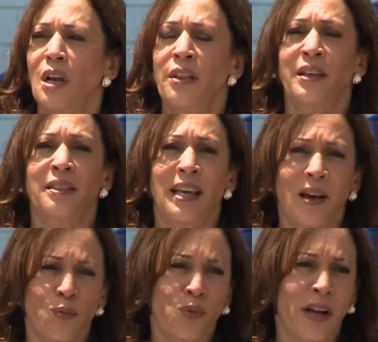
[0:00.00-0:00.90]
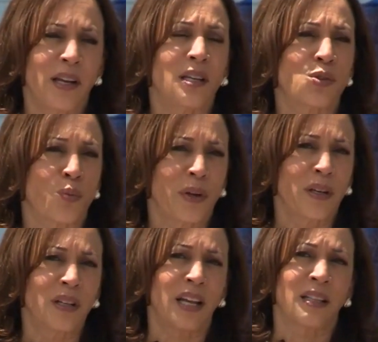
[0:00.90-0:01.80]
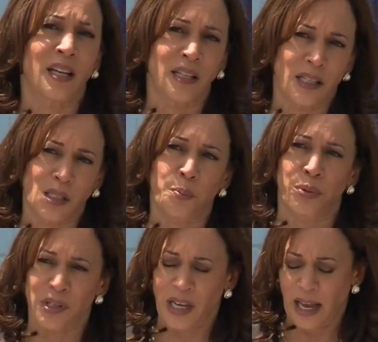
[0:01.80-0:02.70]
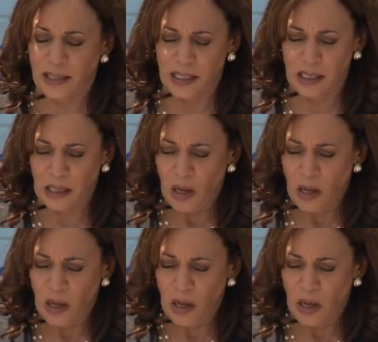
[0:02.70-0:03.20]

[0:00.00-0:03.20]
that that right is real and that it is protected.